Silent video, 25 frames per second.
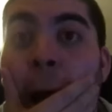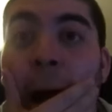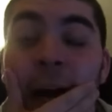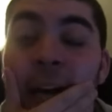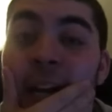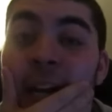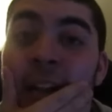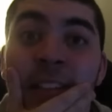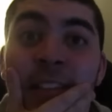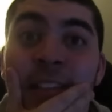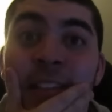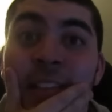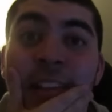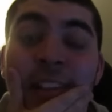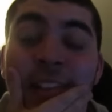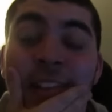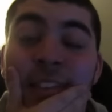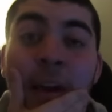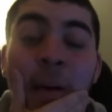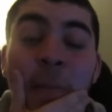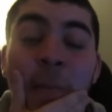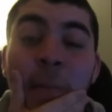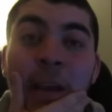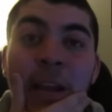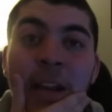I didn't see this
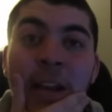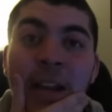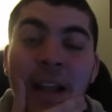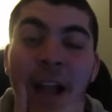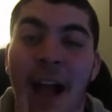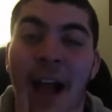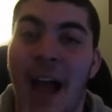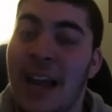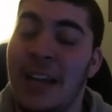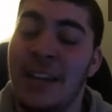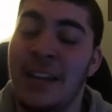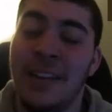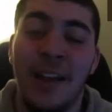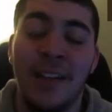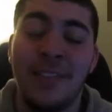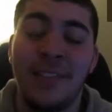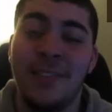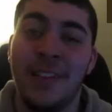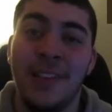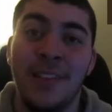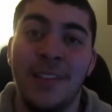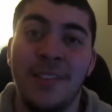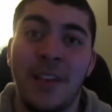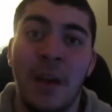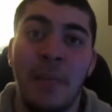coming. I did not
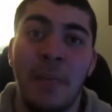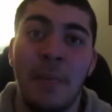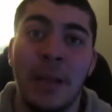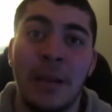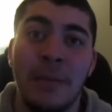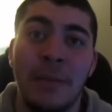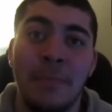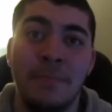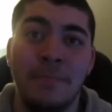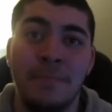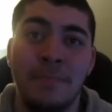see this coming.